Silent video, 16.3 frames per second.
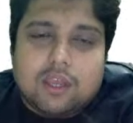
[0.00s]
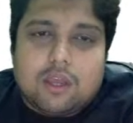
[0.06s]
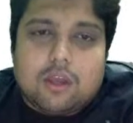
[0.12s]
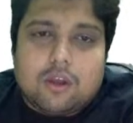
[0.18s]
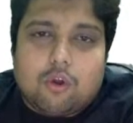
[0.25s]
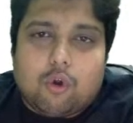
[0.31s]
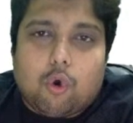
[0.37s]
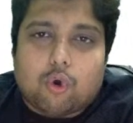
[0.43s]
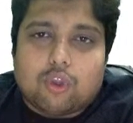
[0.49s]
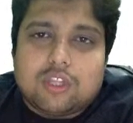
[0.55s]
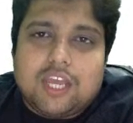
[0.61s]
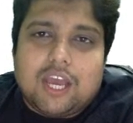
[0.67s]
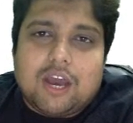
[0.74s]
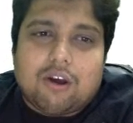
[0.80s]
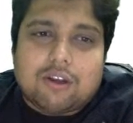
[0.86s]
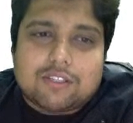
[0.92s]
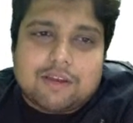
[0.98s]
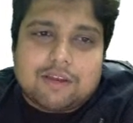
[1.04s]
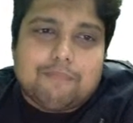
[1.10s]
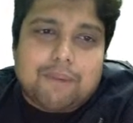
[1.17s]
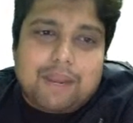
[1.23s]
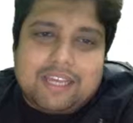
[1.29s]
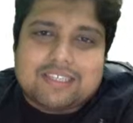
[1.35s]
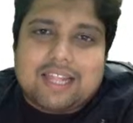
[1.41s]
Gondia or some
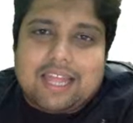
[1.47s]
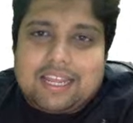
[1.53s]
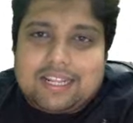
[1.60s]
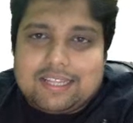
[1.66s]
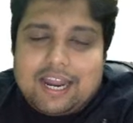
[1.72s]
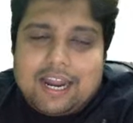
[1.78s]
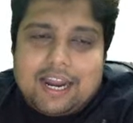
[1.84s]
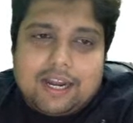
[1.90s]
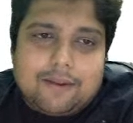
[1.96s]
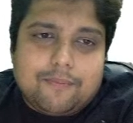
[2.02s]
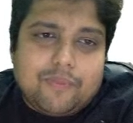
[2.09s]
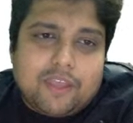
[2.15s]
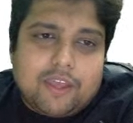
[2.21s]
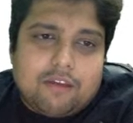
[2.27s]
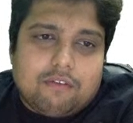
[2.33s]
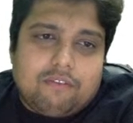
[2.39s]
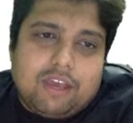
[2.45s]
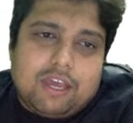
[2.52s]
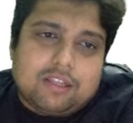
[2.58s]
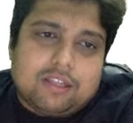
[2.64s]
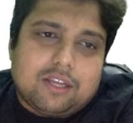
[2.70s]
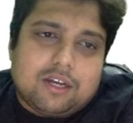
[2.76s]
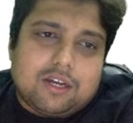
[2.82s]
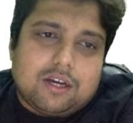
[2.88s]
place like that, where
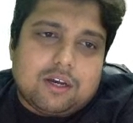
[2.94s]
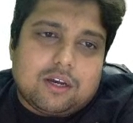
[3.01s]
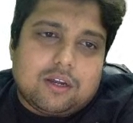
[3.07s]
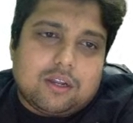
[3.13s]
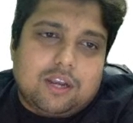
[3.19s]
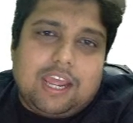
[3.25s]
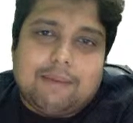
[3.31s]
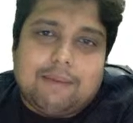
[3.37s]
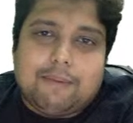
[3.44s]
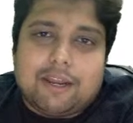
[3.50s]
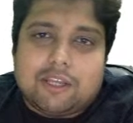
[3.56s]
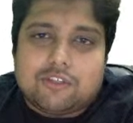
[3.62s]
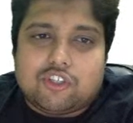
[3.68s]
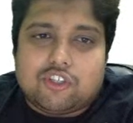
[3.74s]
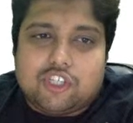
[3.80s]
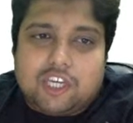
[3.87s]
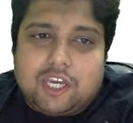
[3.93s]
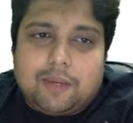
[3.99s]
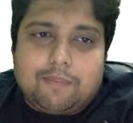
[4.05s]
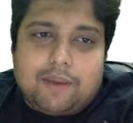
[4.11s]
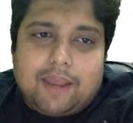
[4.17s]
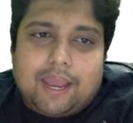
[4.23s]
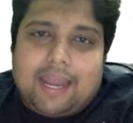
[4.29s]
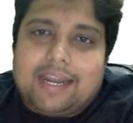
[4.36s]
the labor is
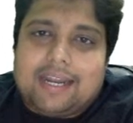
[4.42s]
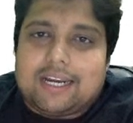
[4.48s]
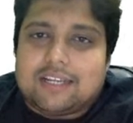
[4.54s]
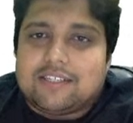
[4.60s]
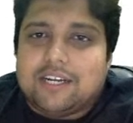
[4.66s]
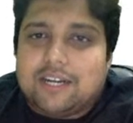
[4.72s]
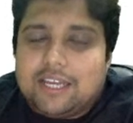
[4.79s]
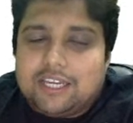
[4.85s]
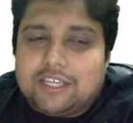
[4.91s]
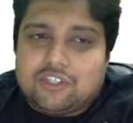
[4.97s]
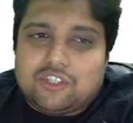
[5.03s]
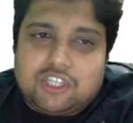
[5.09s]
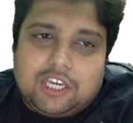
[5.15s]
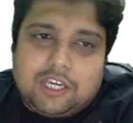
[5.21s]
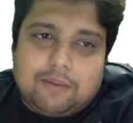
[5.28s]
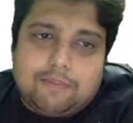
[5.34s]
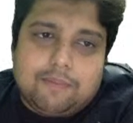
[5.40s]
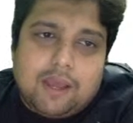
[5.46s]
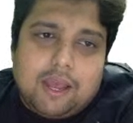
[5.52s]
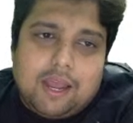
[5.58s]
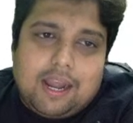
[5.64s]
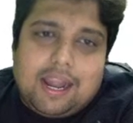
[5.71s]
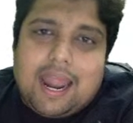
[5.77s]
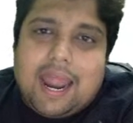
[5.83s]
cheap, electricity is cheap,
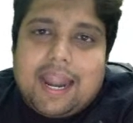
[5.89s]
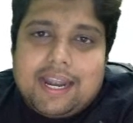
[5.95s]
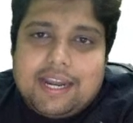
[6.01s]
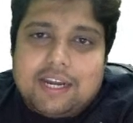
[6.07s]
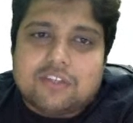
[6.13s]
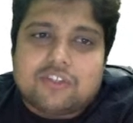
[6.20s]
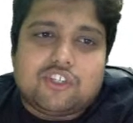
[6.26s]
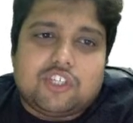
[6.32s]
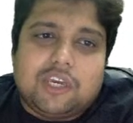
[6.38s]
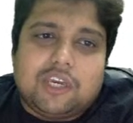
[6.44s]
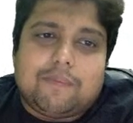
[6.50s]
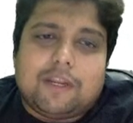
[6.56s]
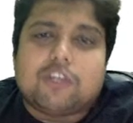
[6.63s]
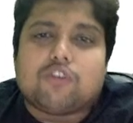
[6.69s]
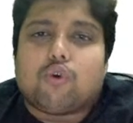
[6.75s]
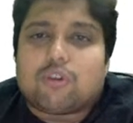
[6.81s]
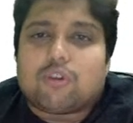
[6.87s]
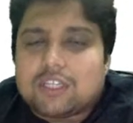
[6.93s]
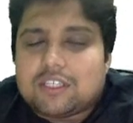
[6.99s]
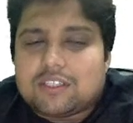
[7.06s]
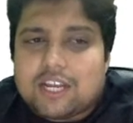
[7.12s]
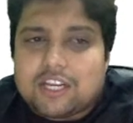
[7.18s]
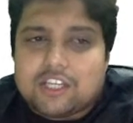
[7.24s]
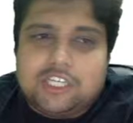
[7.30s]
land is cheap,
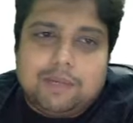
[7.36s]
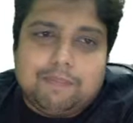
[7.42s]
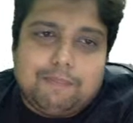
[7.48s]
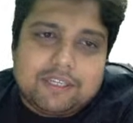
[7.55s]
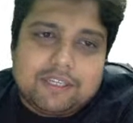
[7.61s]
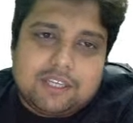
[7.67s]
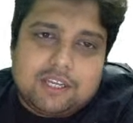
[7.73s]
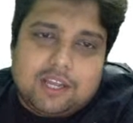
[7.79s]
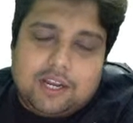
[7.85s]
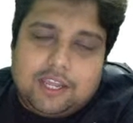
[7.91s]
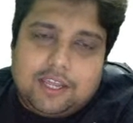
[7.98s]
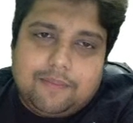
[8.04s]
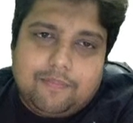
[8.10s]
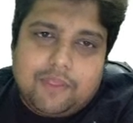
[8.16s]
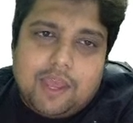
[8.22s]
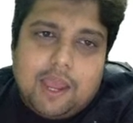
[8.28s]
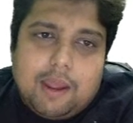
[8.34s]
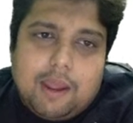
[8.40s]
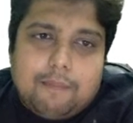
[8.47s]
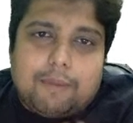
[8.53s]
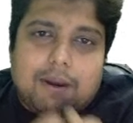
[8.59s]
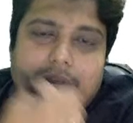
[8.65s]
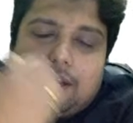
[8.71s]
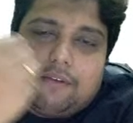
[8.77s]
resources are cheap basically.
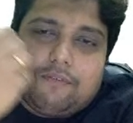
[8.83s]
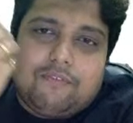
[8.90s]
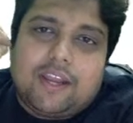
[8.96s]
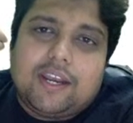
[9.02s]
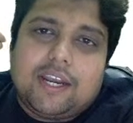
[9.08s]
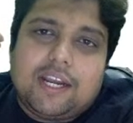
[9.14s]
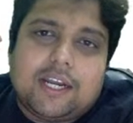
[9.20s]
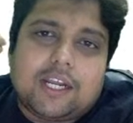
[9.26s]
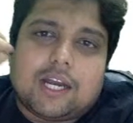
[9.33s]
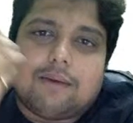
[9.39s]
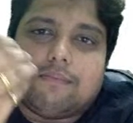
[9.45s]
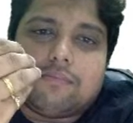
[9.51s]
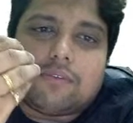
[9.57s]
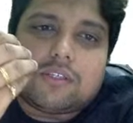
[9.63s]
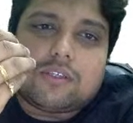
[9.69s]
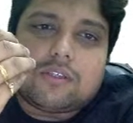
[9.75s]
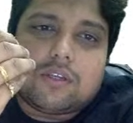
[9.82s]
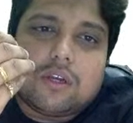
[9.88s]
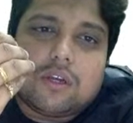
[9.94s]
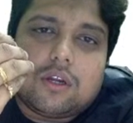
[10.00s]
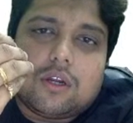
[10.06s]
But when it comes